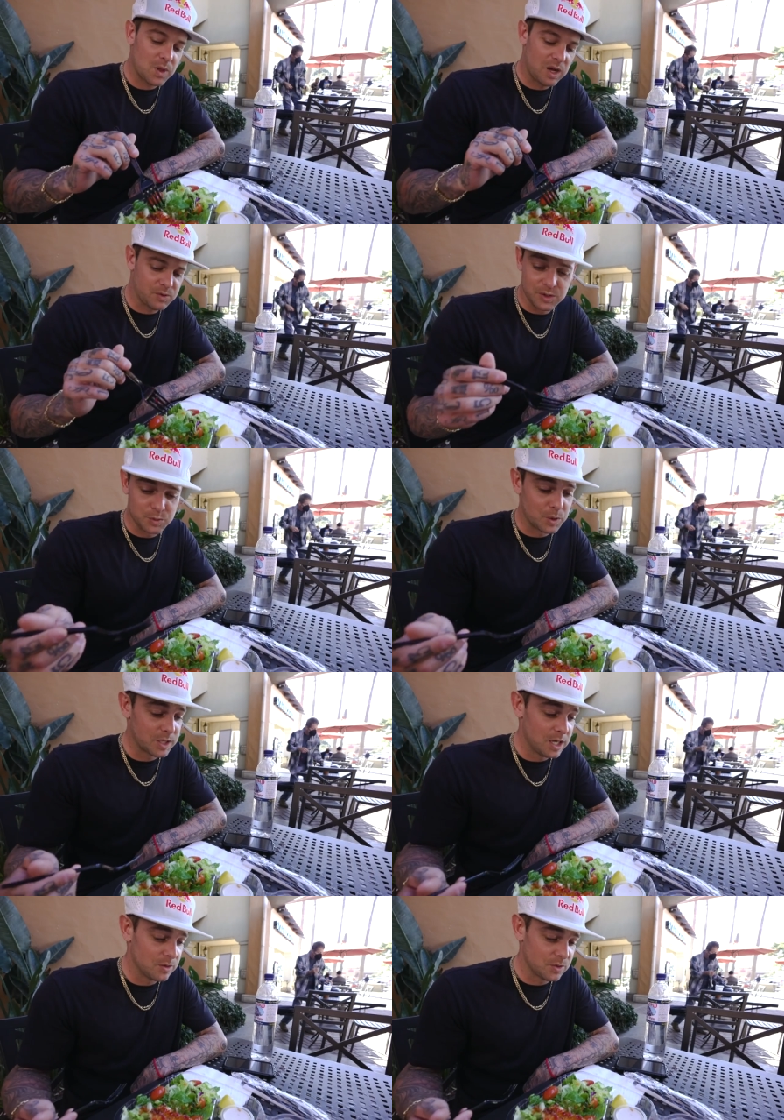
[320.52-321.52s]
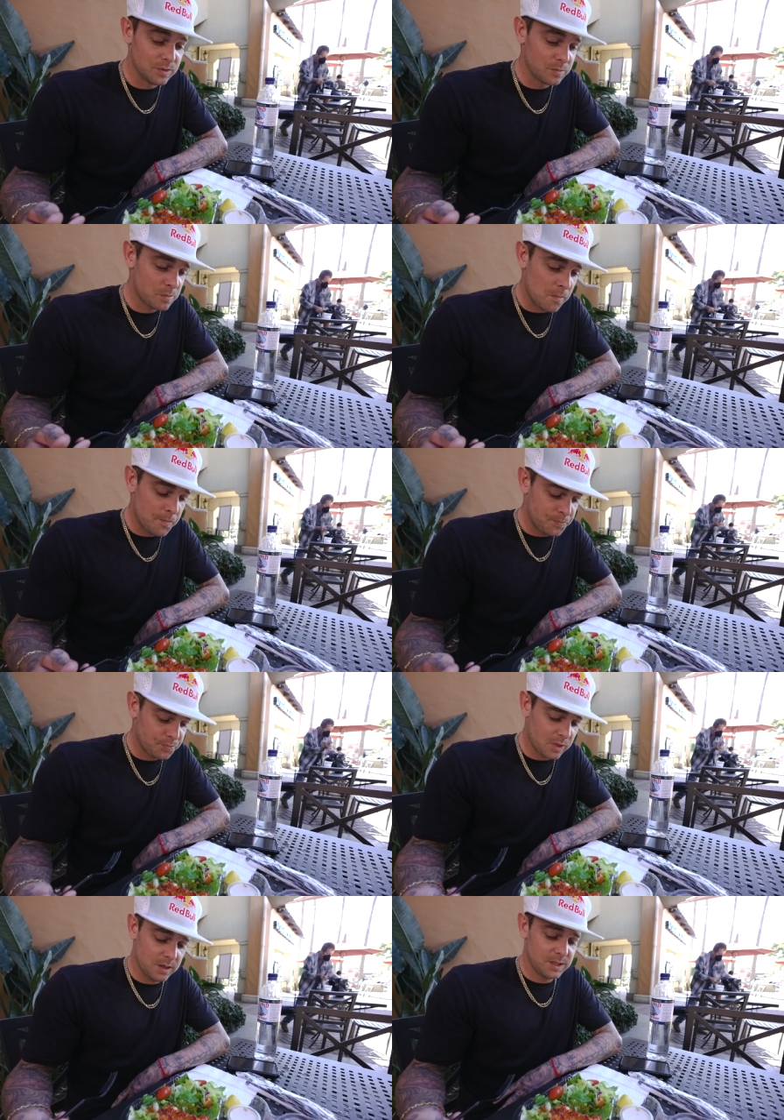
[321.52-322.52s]
After these workouts and
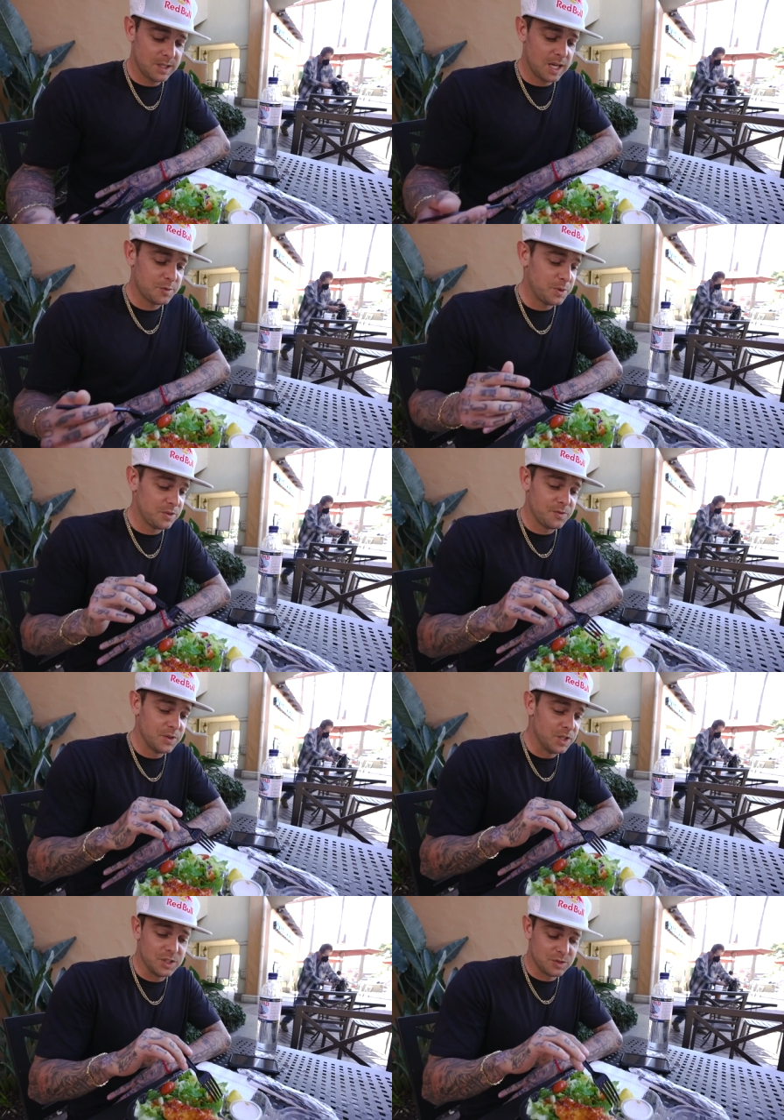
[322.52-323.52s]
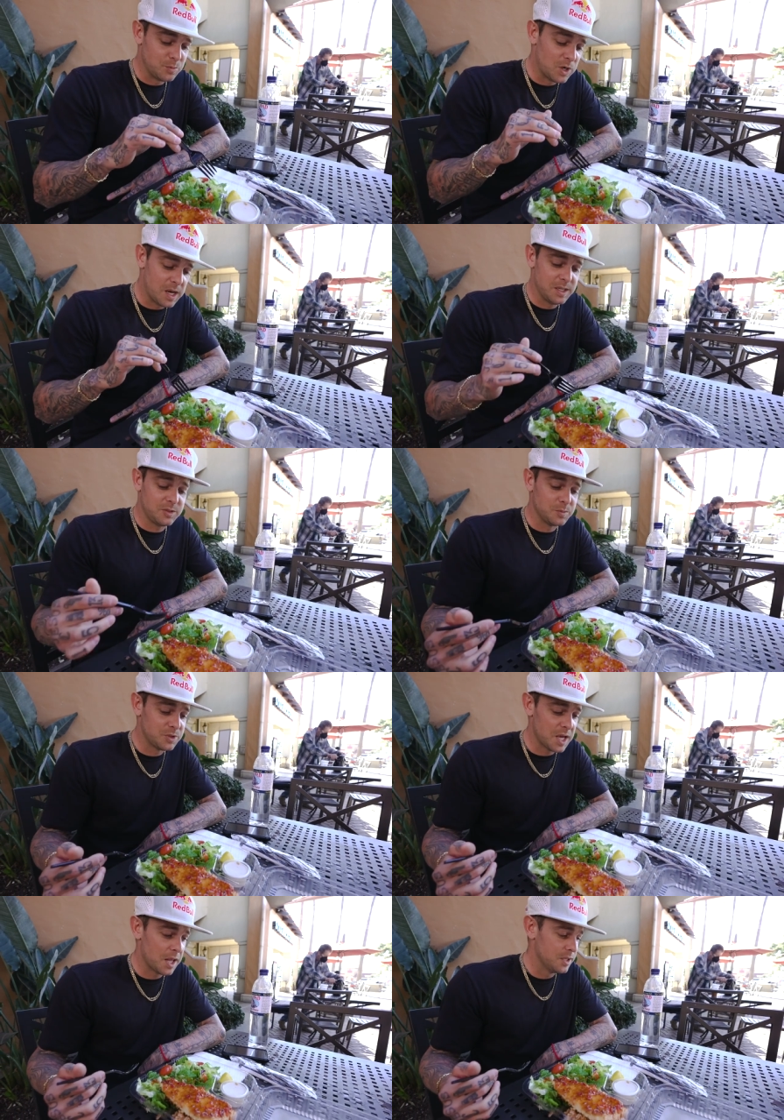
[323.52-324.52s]
get a nice piece of fish, some rice, some
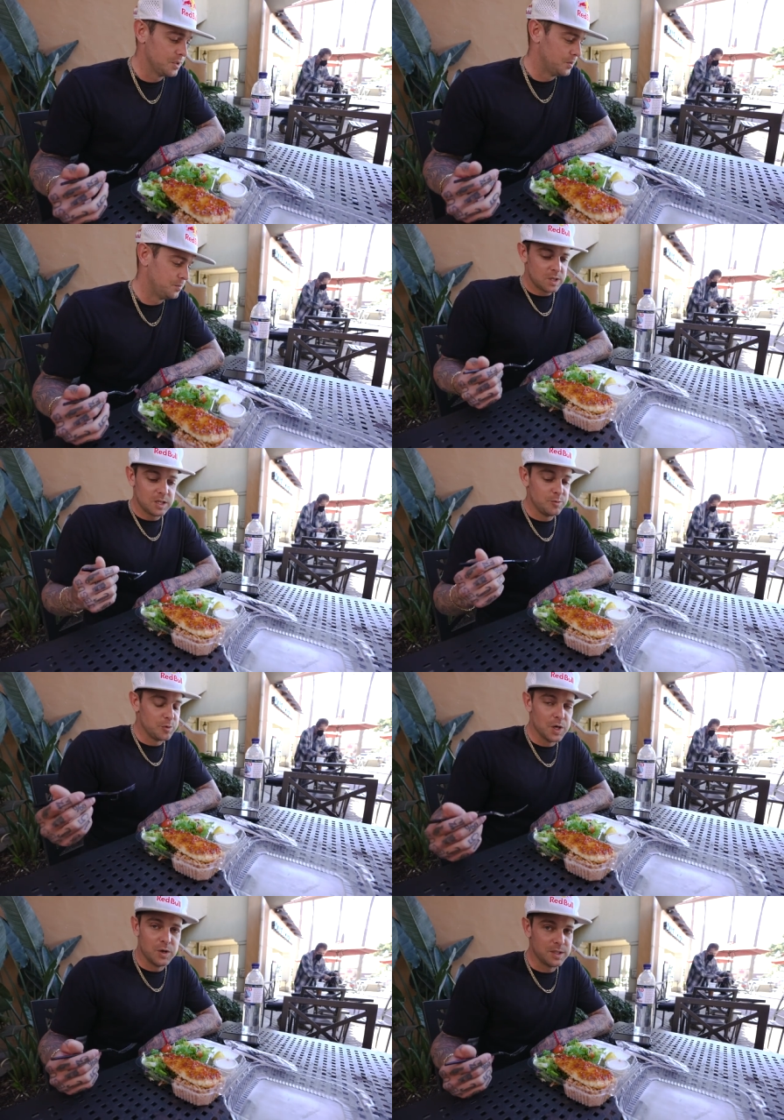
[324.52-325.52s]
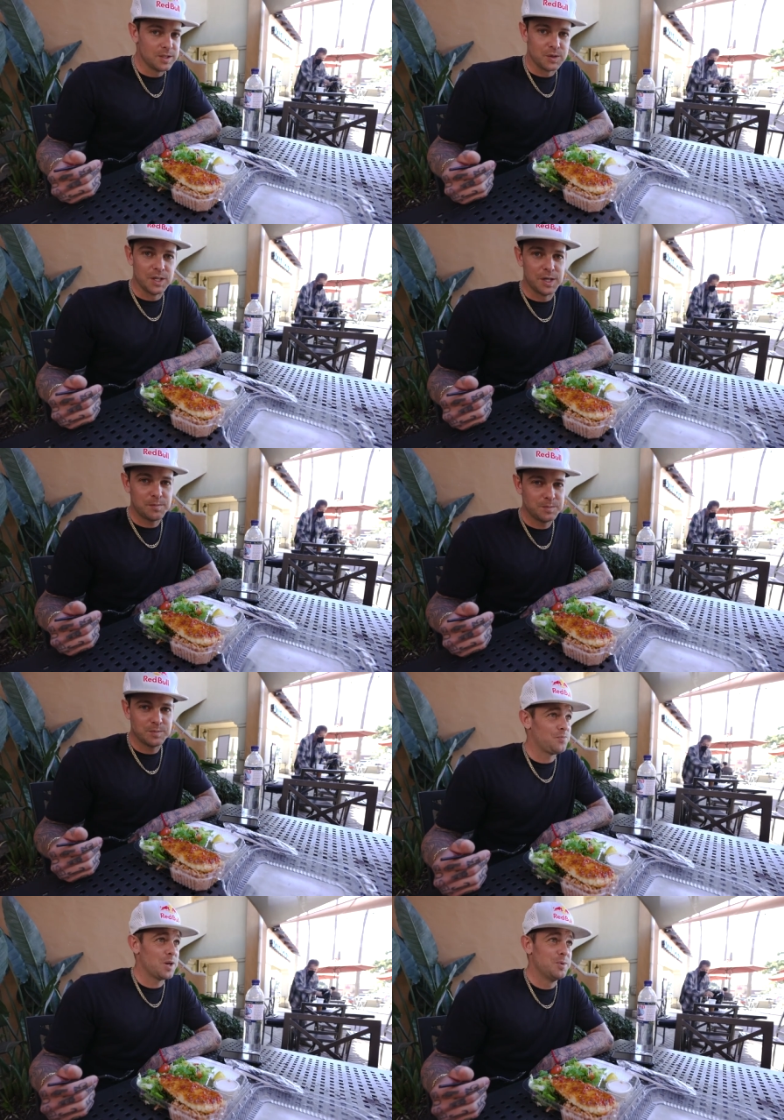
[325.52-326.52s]
salad, and keeps me going until dinner.
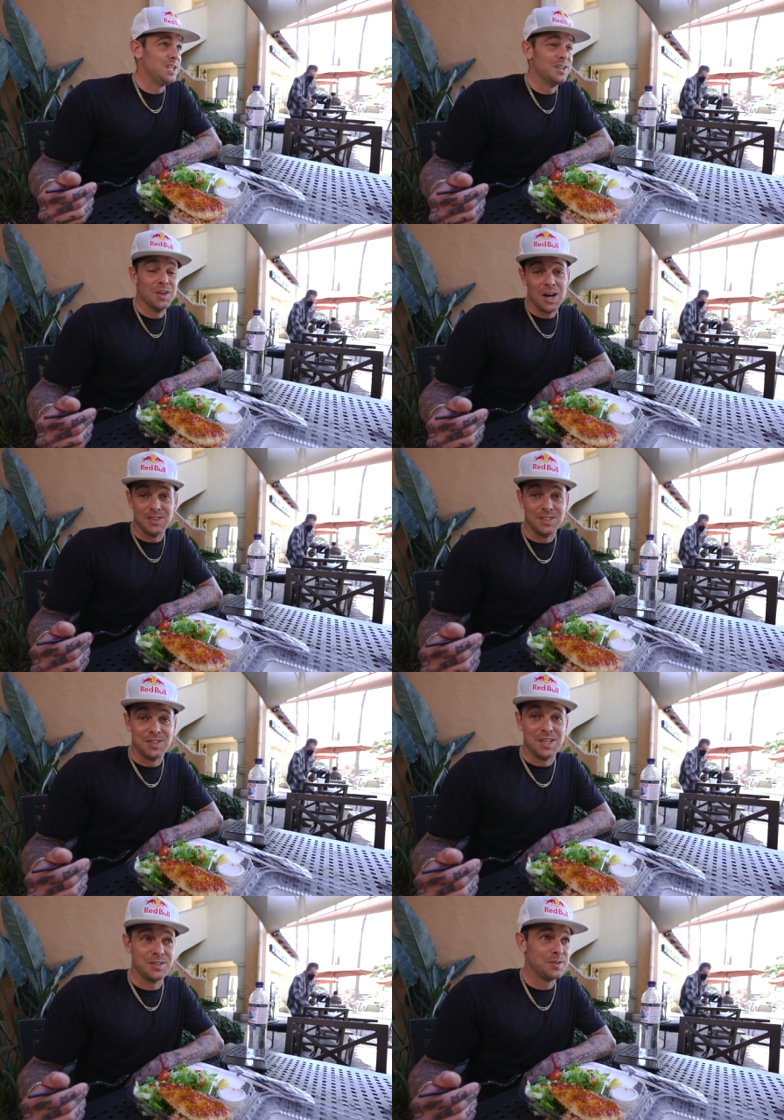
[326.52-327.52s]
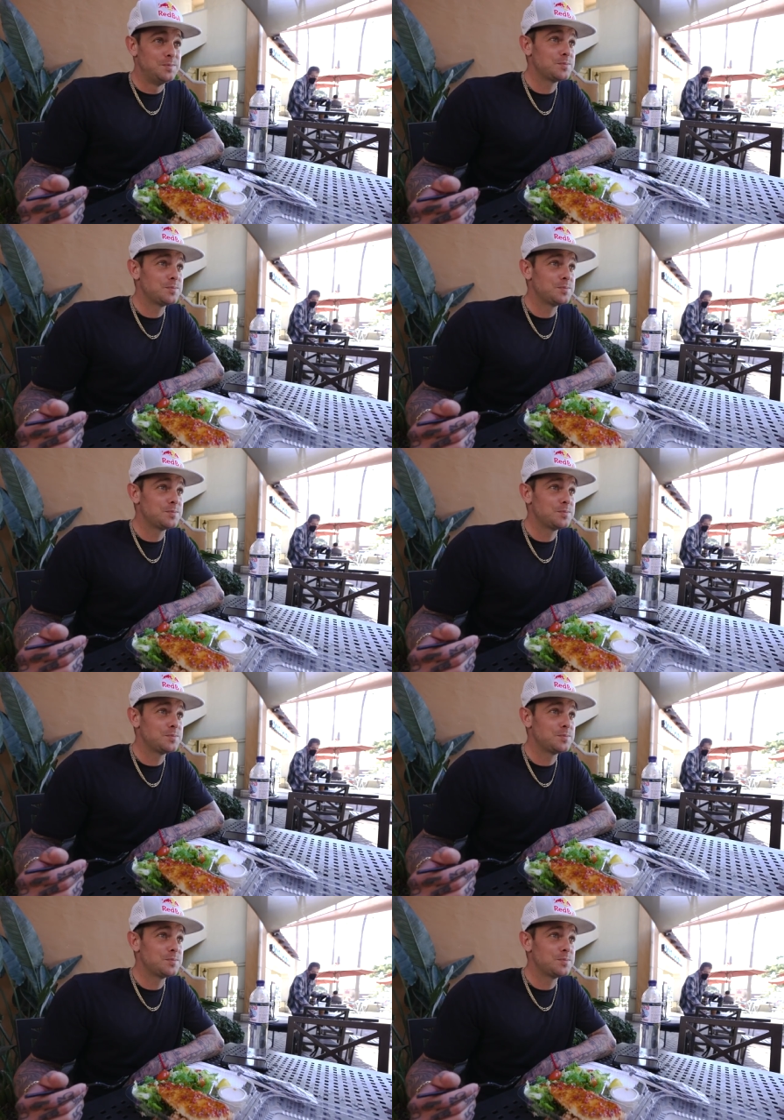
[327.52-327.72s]
I've been eating a lot these days.